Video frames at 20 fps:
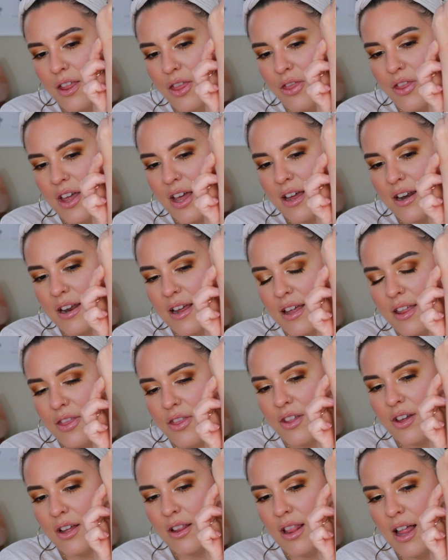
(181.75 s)
than
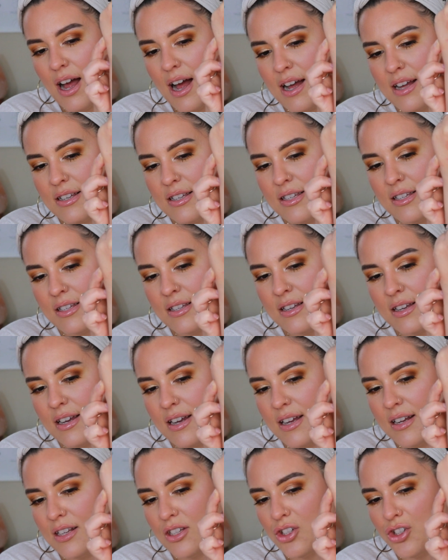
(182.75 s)
the gloss.
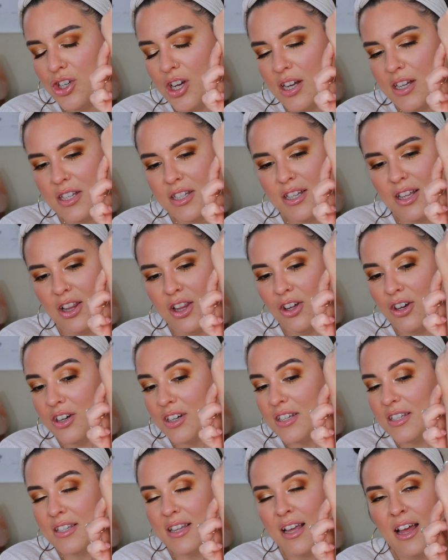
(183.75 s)
And it just
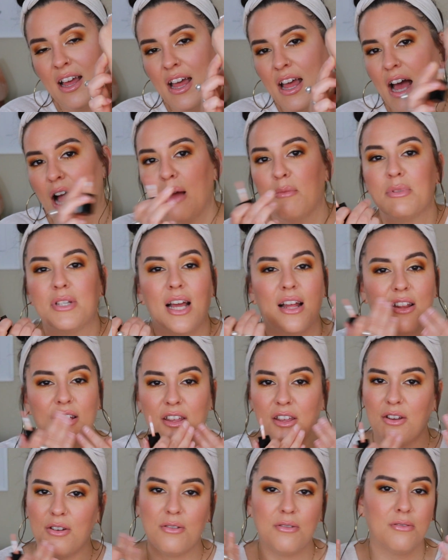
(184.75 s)
looks, I'm telling
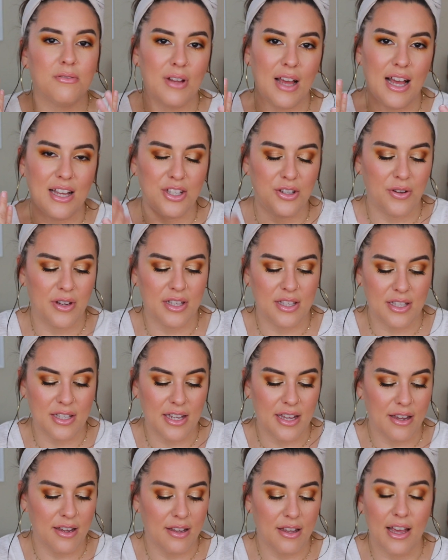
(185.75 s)
you, as you can
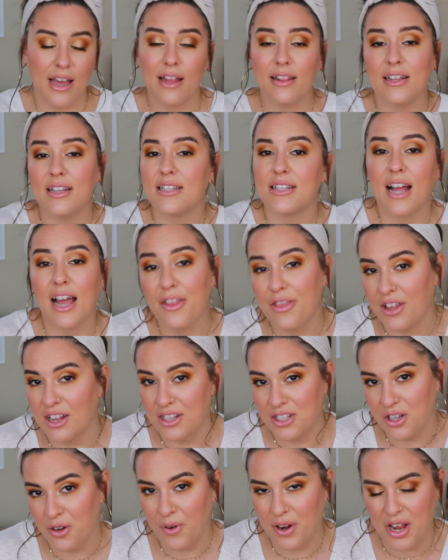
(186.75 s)
see, at least I think
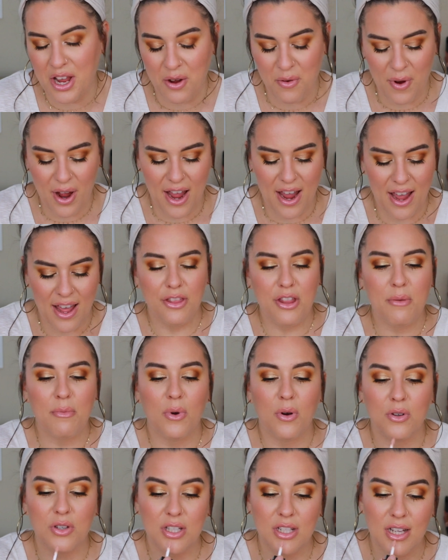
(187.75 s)
so anyway, the
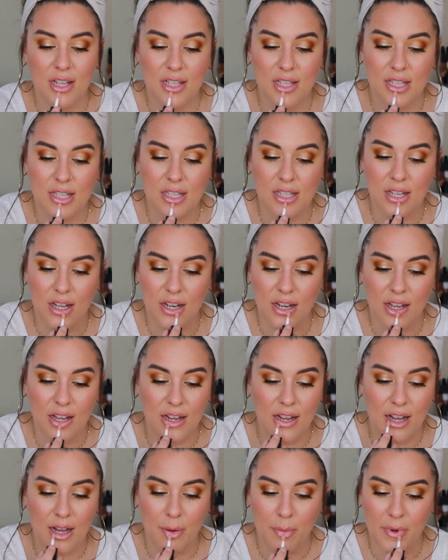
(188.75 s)
most stunning
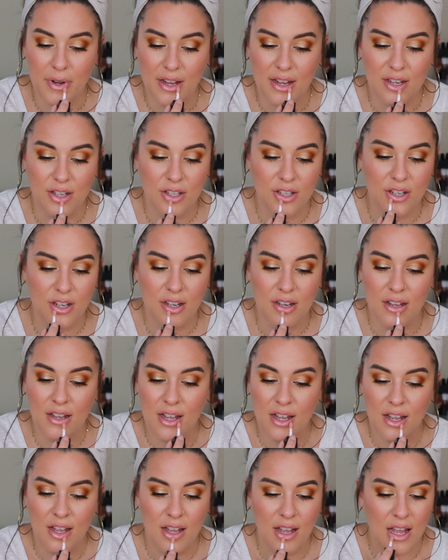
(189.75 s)
combination.
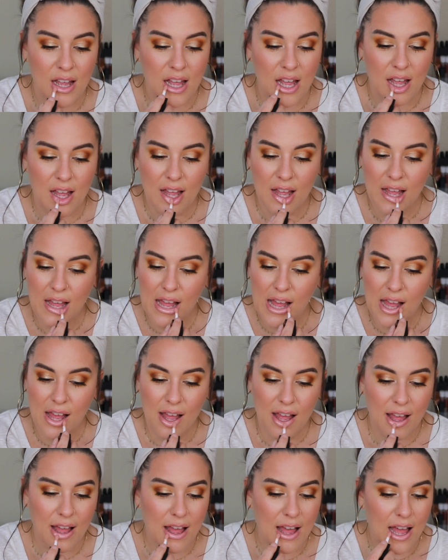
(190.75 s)
So,
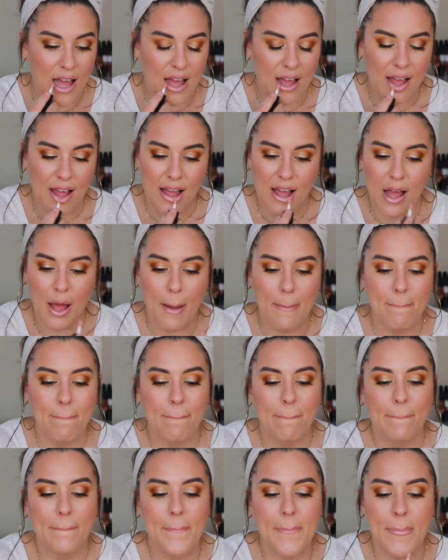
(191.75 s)
so good.
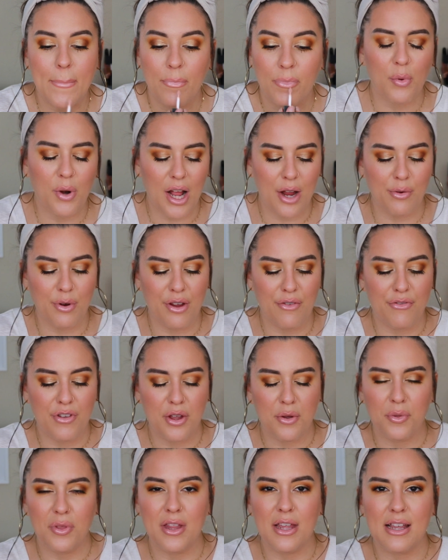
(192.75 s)
I remember when I
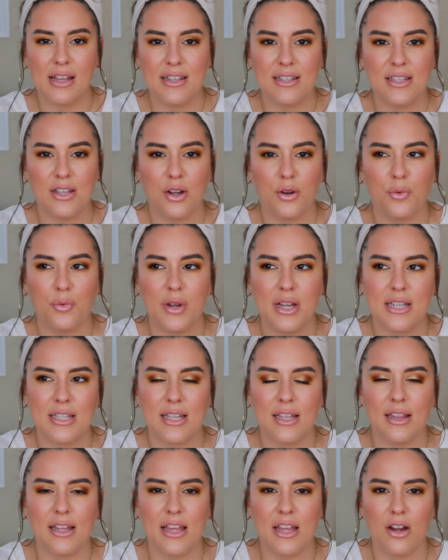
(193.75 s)
reviewed these
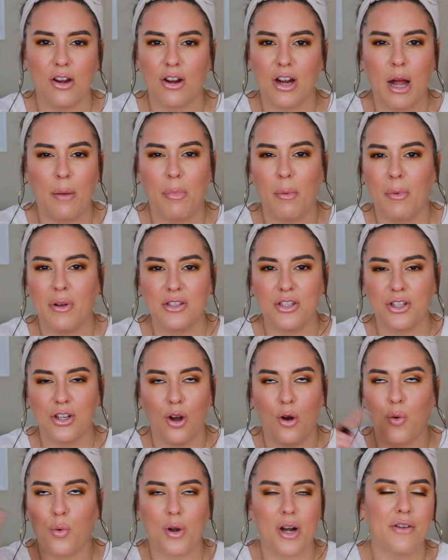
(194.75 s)
recently, or a couple months
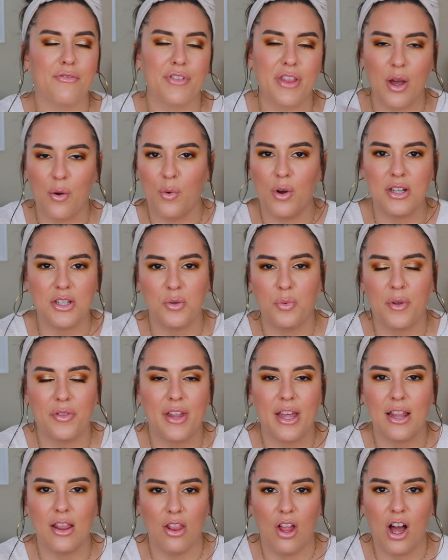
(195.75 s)
ago, or whatever that was when
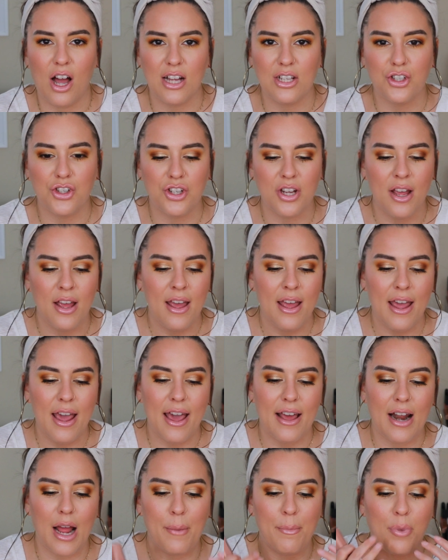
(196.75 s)
they launched,
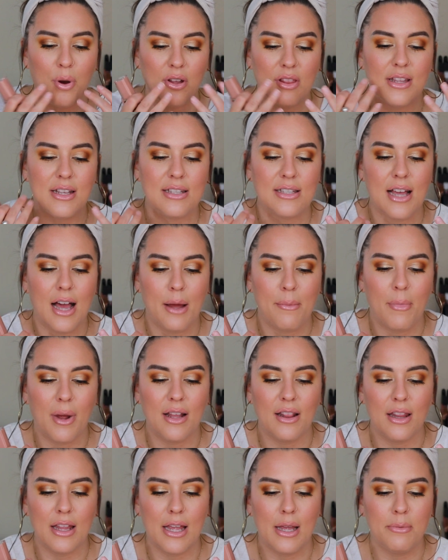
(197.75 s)
and I put this on my
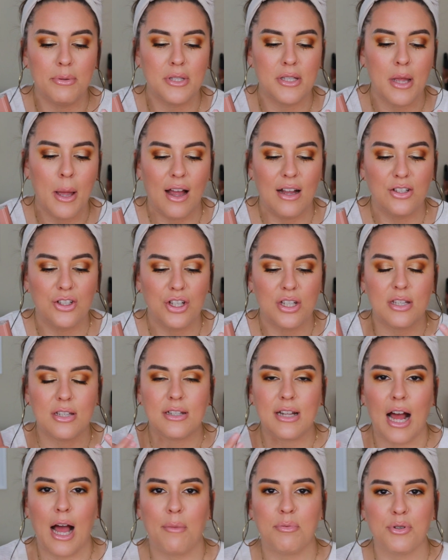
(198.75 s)
lips, I just
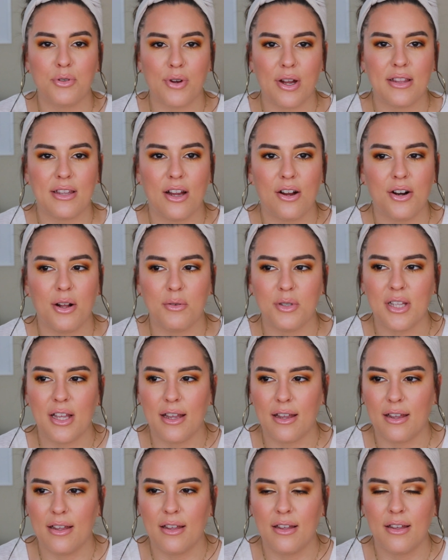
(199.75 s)
stopped right there and I was
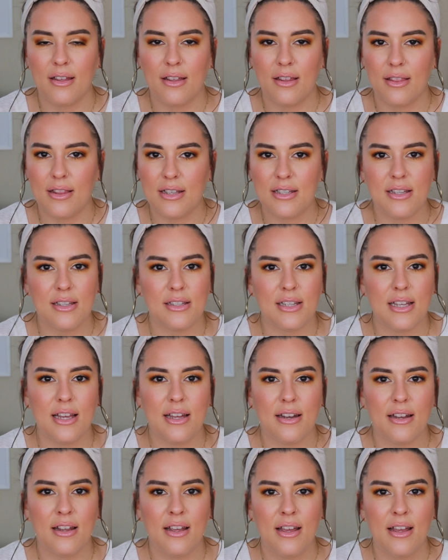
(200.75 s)
like, this is
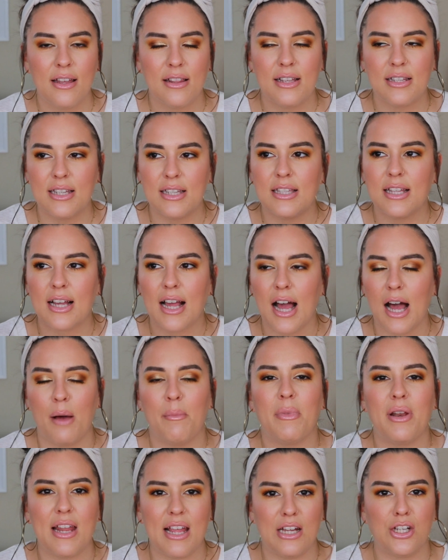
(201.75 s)
it. This is the
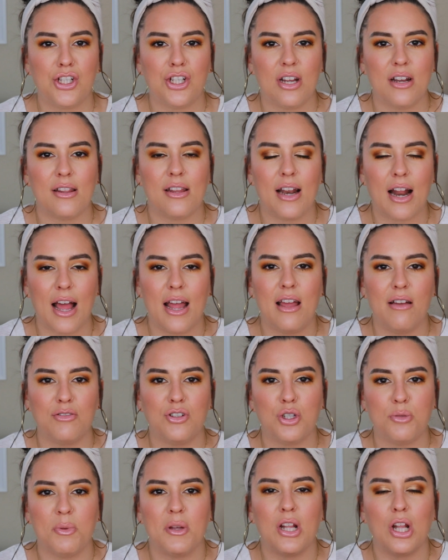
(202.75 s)
combination that I have
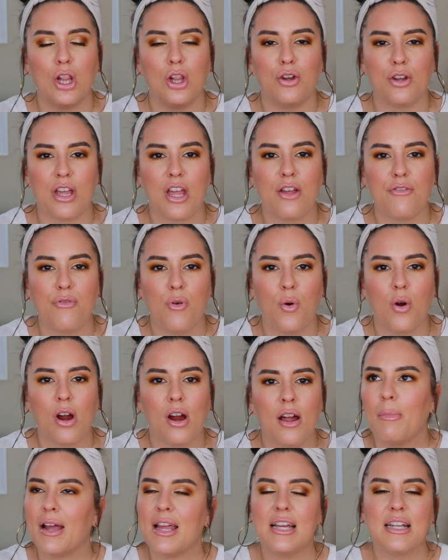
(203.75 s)
just been looking for
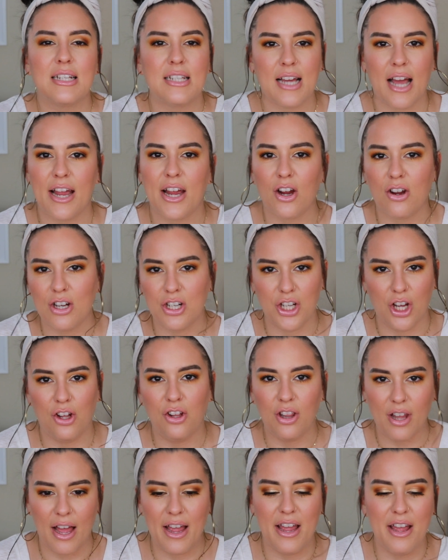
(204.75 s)
my entire adult
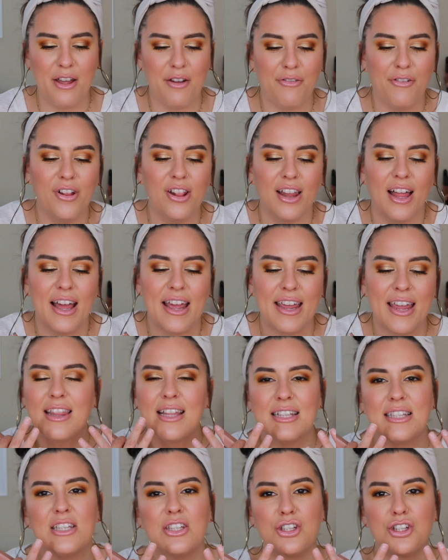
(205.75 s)
life. Like,
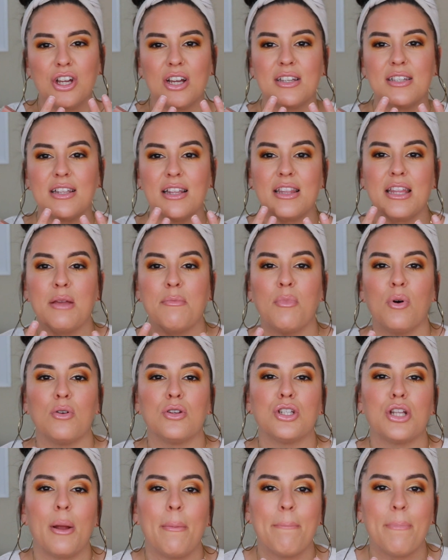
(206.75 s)
this is just the
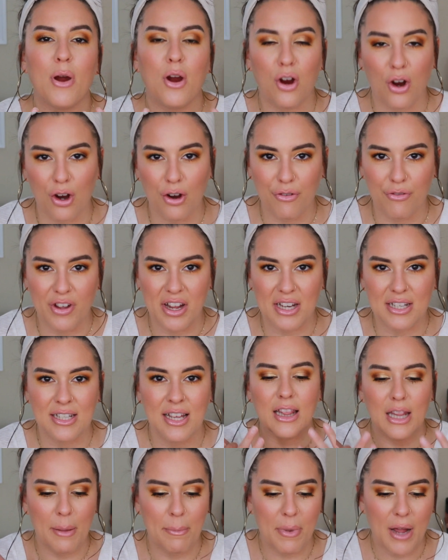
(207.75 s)
most perfect
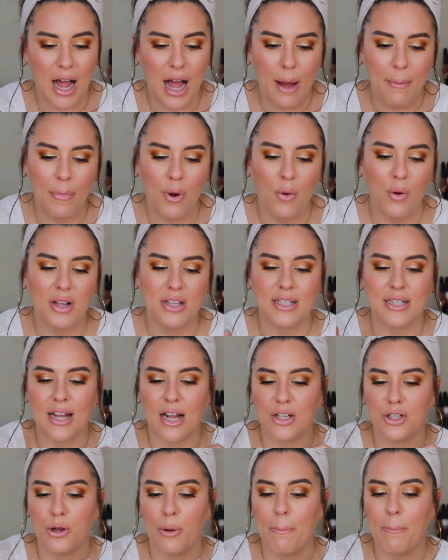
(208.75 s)
lip combo. It's
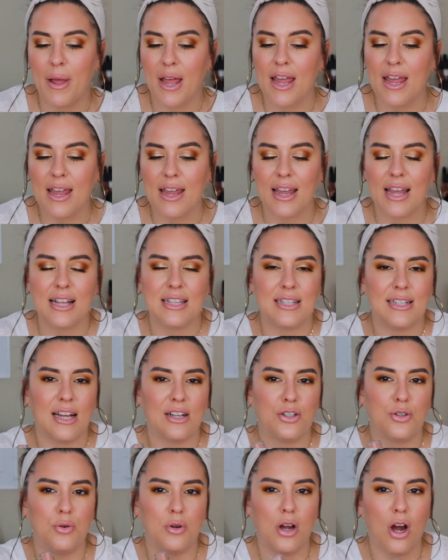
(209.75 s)
not too pink, it's
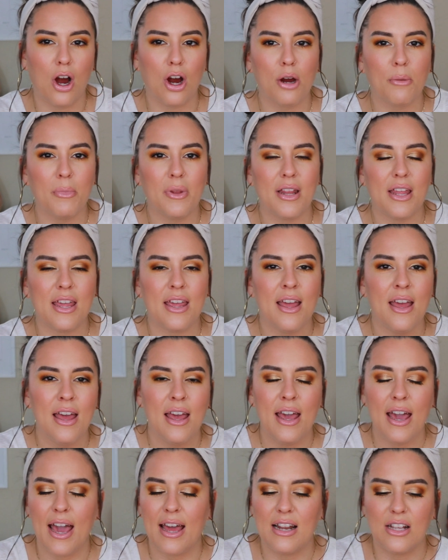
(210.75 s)
not too caramely,
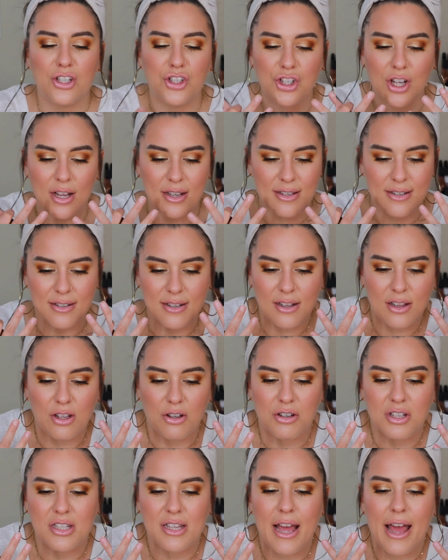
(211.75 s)
and it just
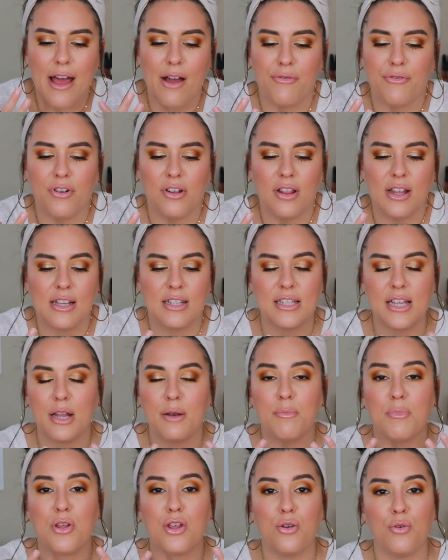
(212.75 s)
looks effortless
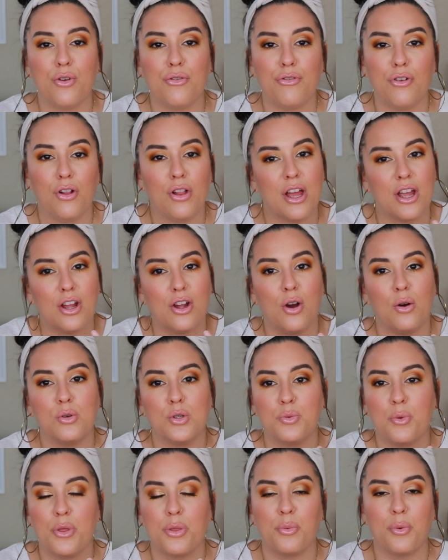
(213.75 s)
and beautiful and
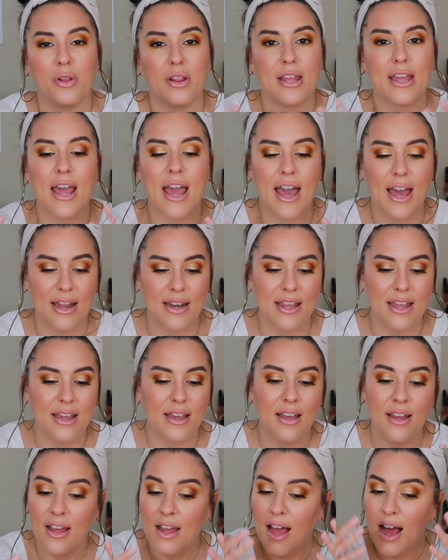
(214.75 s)
goes with really
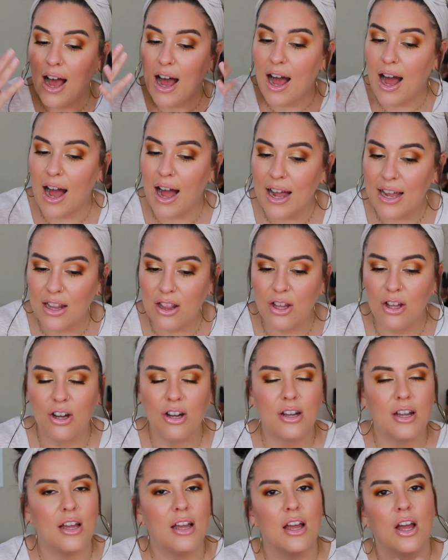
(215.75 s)
any eye
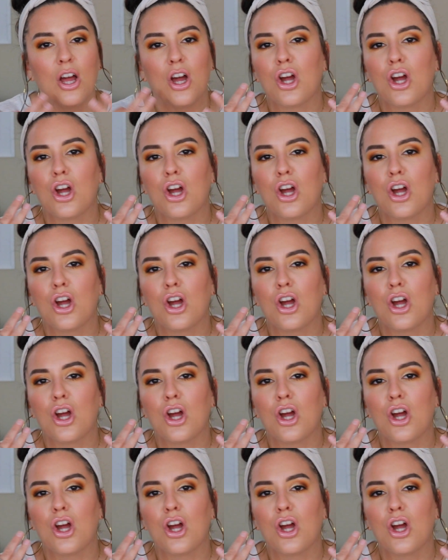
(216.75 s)
look.